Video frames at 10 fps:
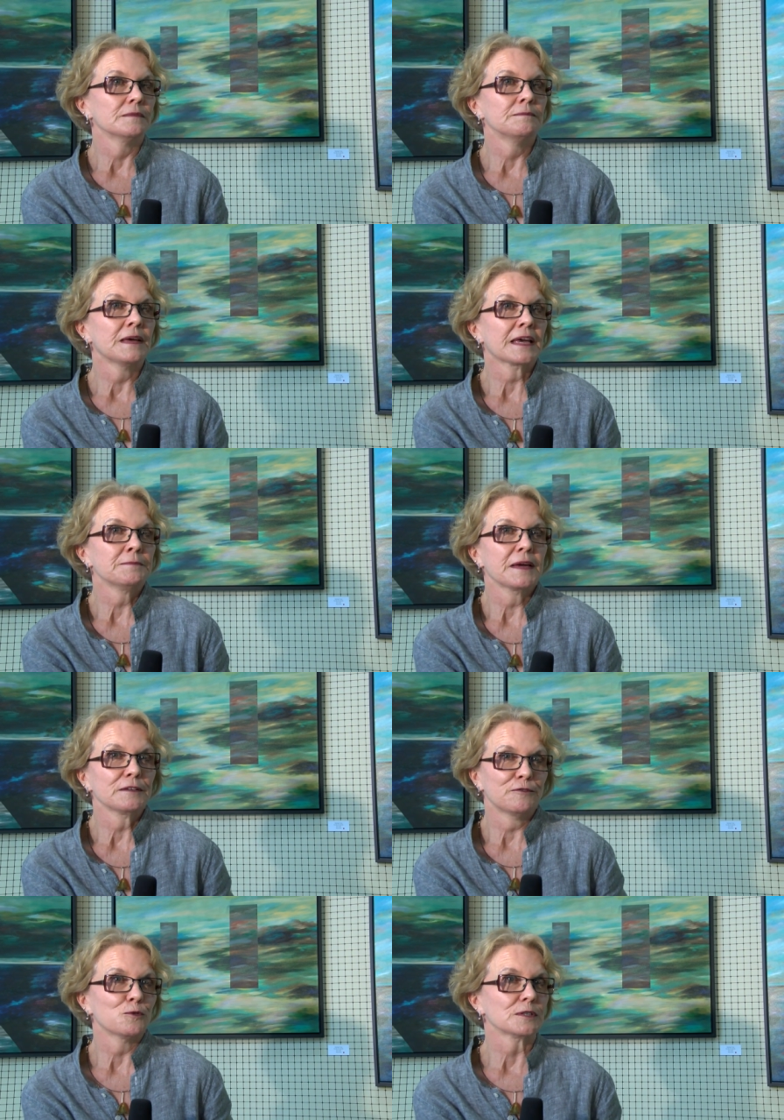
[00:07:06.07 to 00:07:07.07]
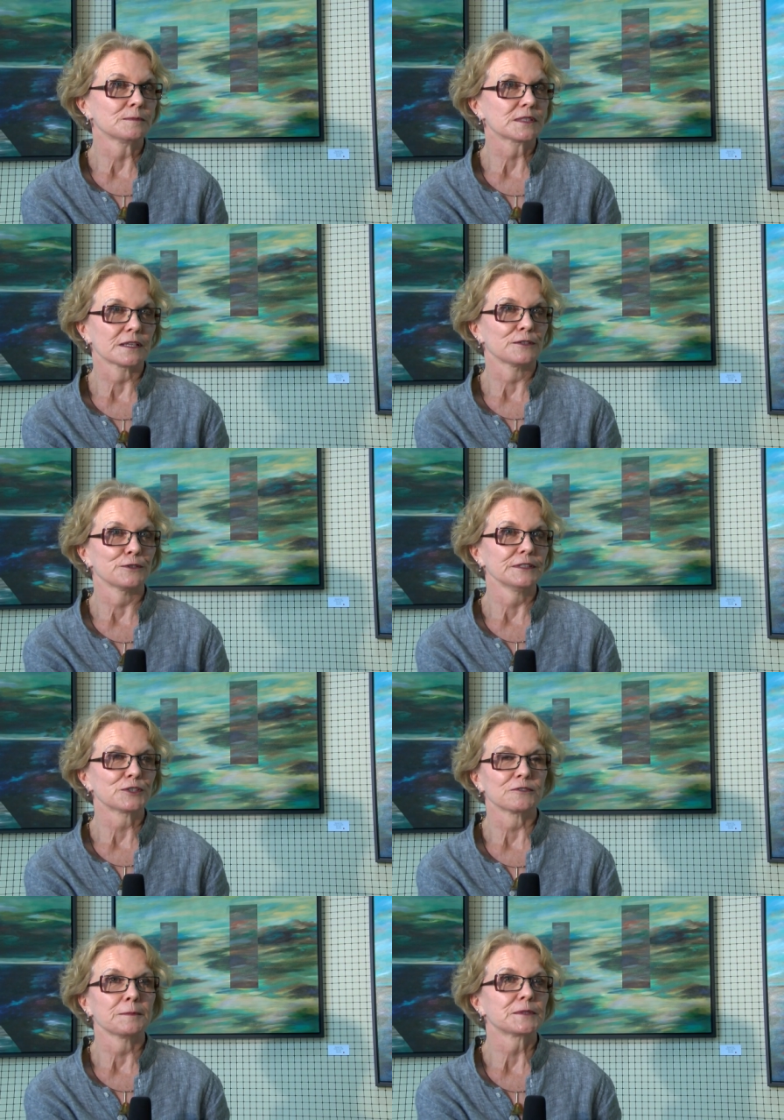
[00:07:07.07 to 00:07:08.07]
man made forms that are
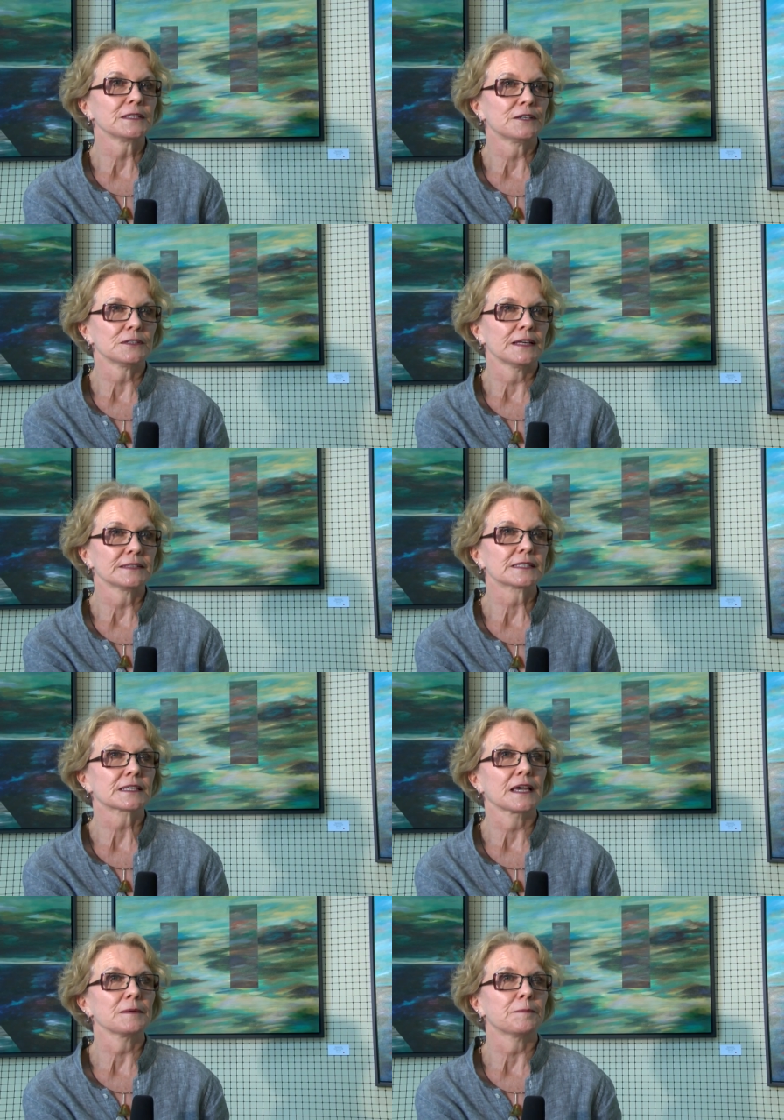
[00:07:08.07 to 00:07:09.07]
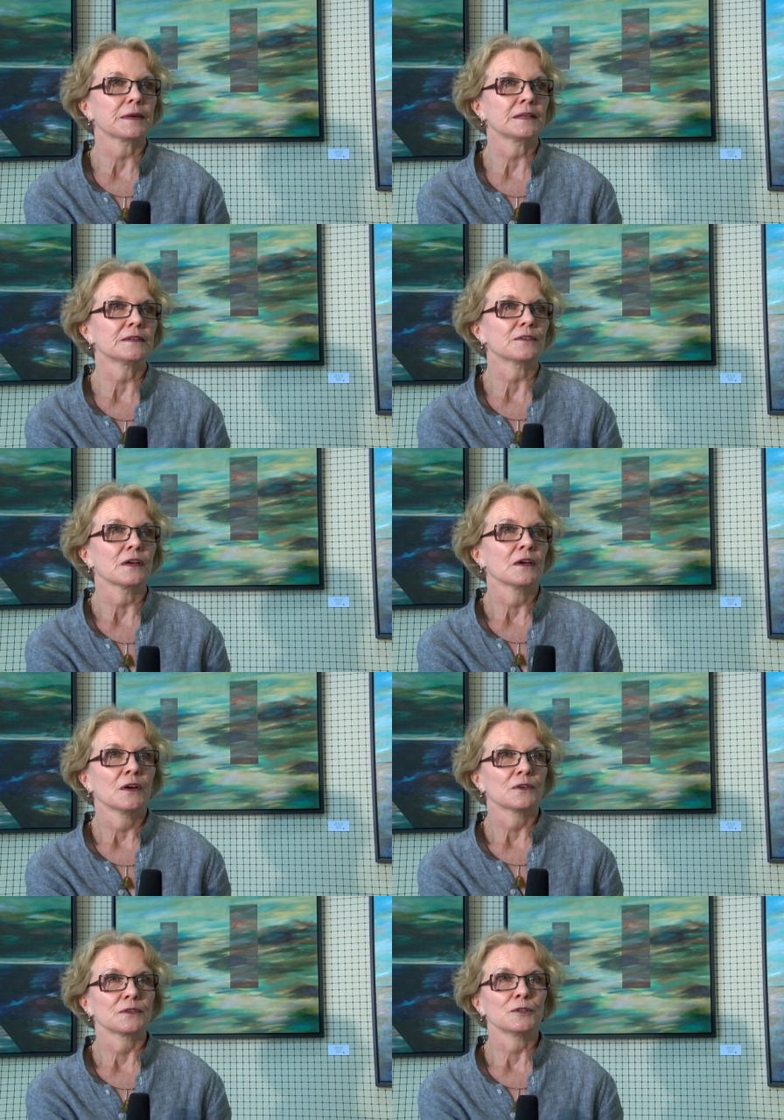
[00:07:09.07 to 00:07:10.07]
interrupting our landscape and
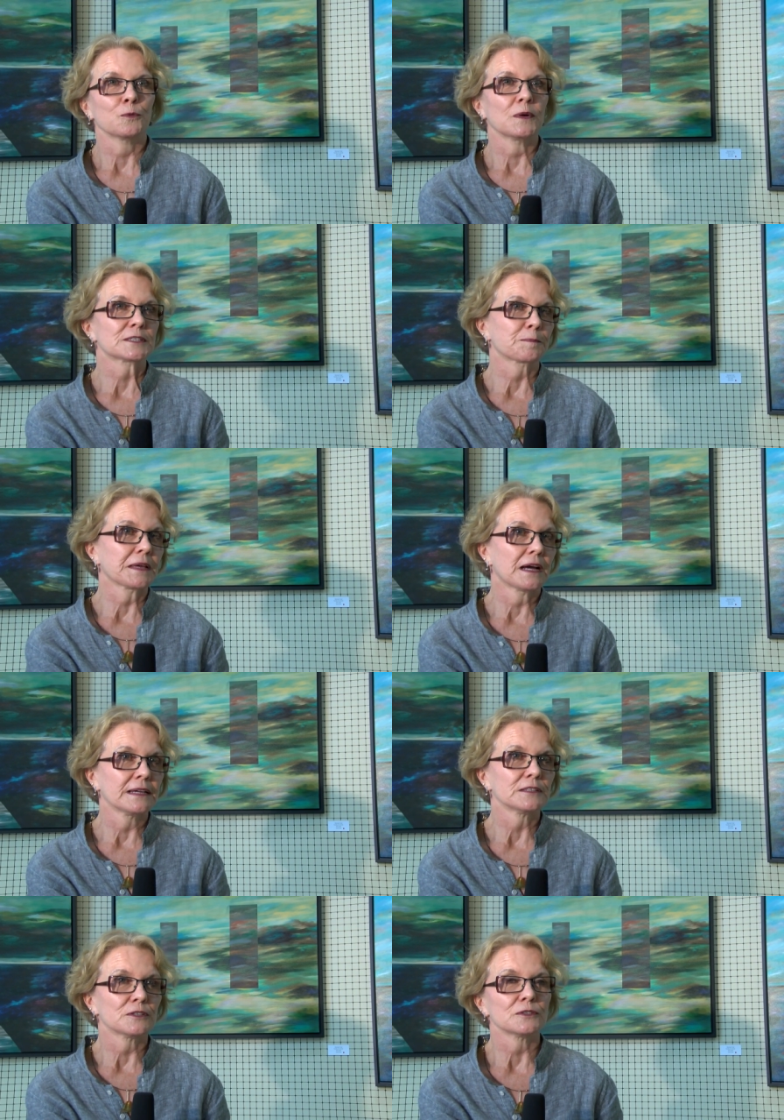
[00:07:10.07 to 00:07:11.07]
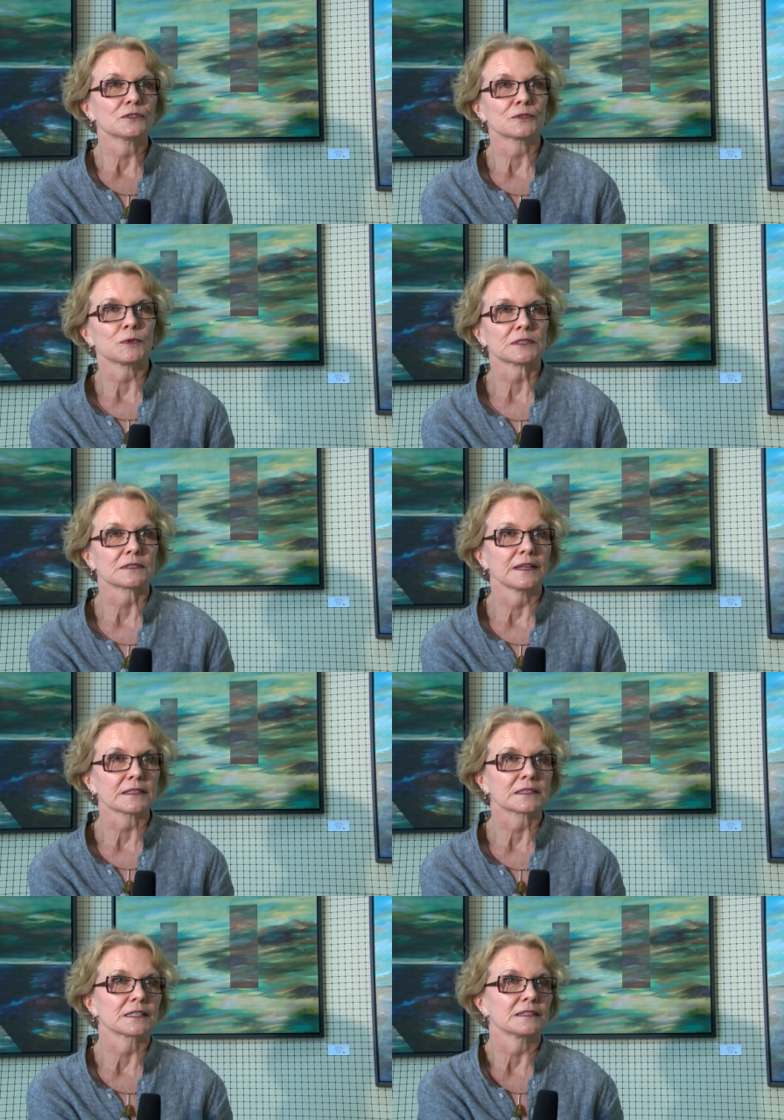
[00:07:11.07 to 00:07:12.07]
you know what's behind those what's
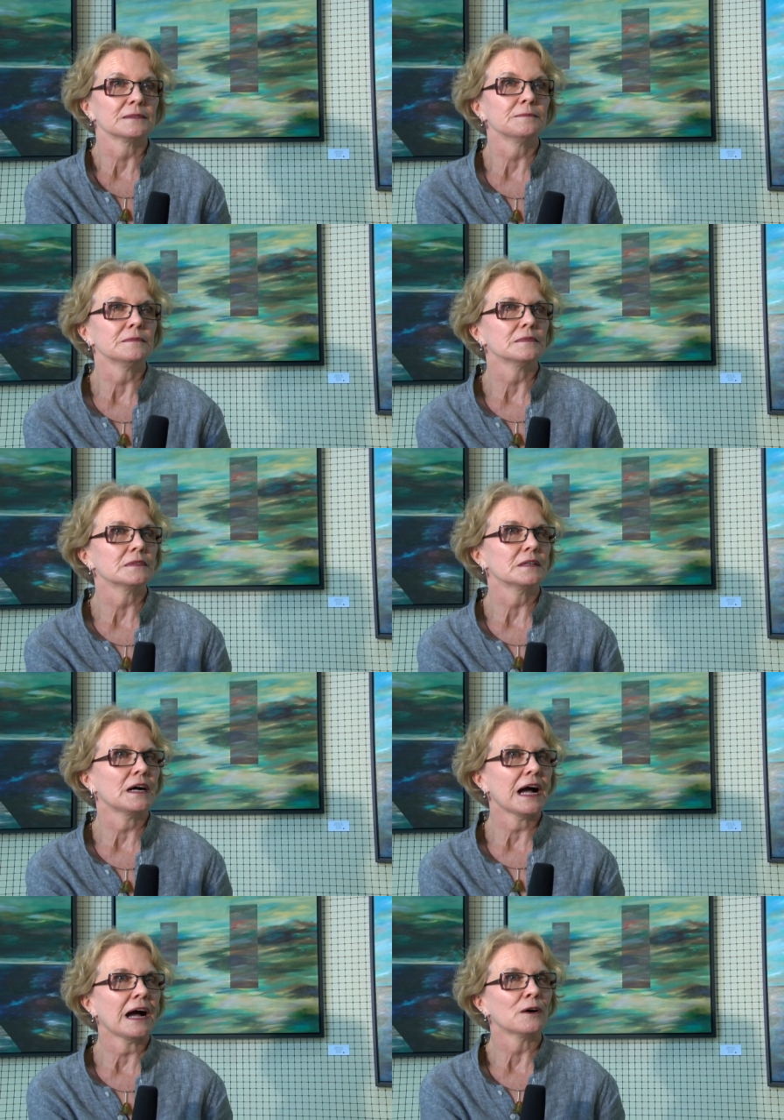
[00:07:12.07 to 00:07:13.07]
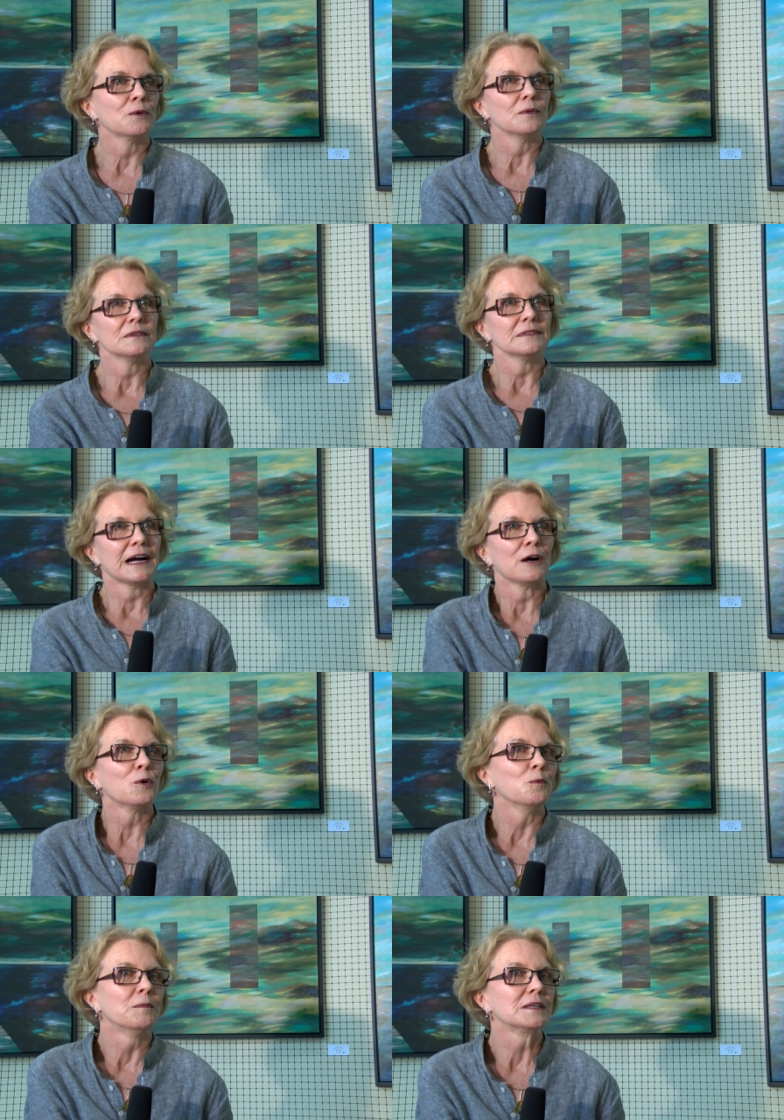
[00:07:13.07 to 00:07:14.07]
next to them how
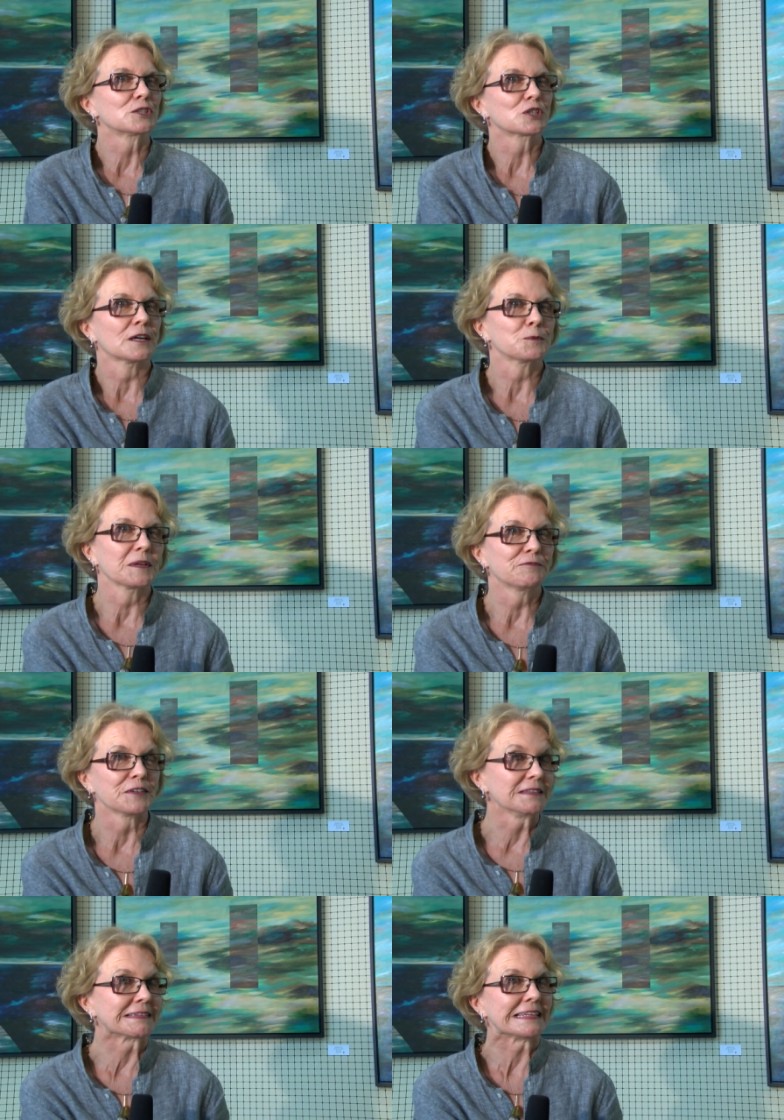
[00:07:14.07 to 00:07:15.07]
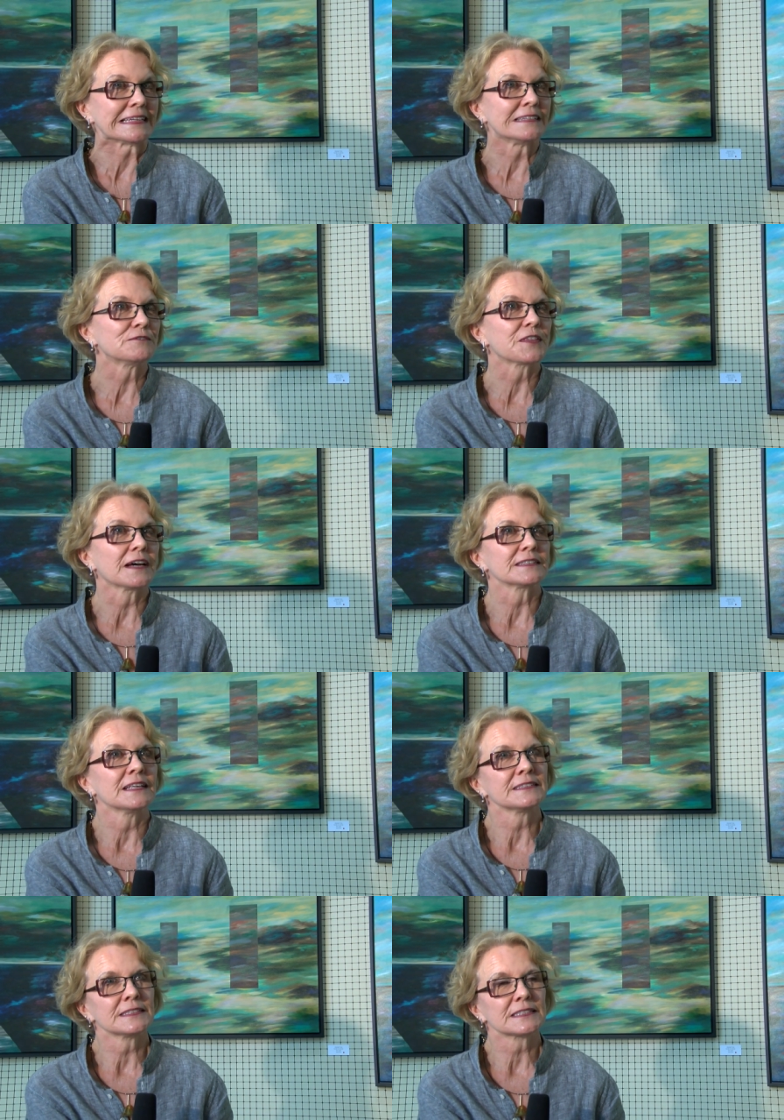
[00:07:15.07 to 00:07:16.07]
how much are we filling in of that
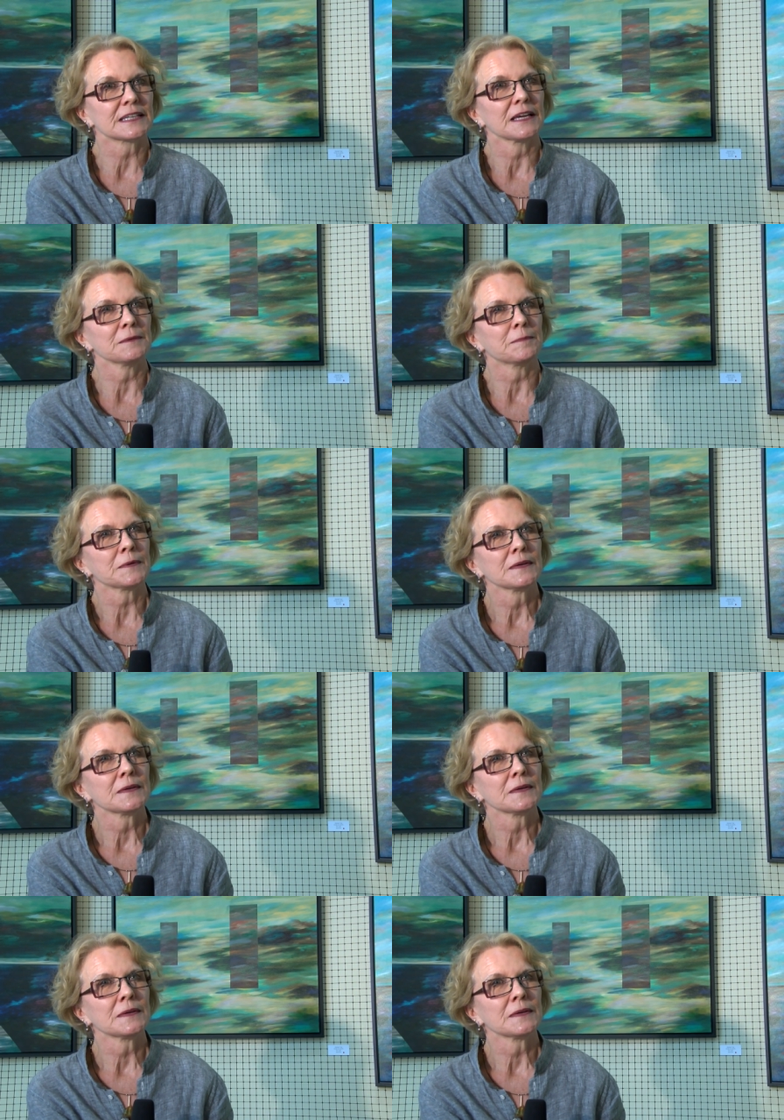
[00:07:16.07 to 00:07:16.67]
landscape